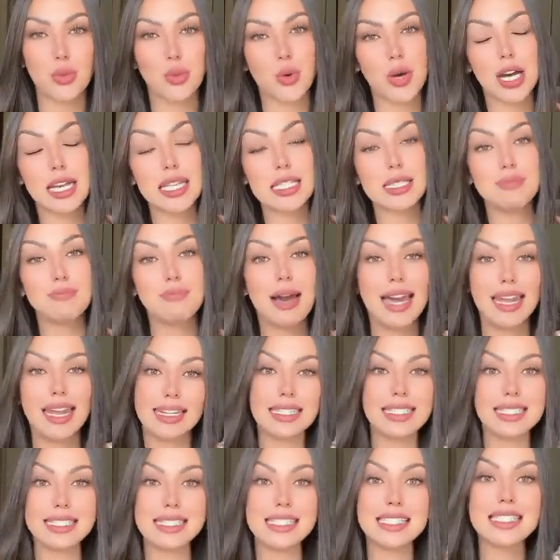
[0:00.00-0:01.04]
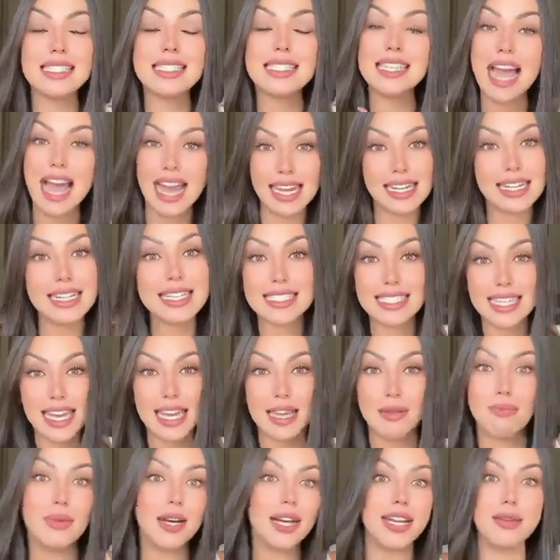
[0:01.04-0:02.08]
was Mitolyn's
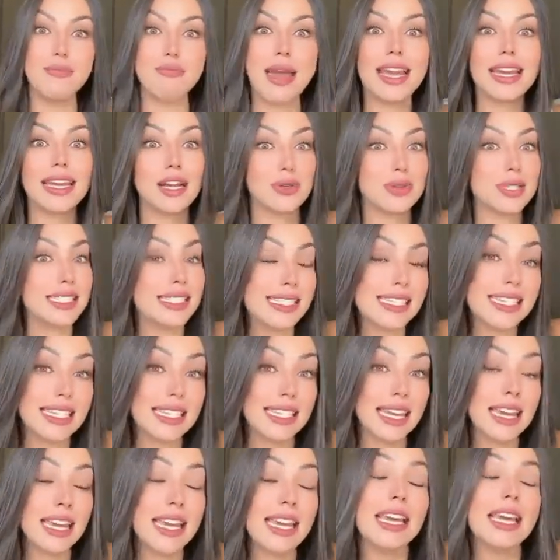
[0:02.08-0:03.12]
90-day money-back guarantee.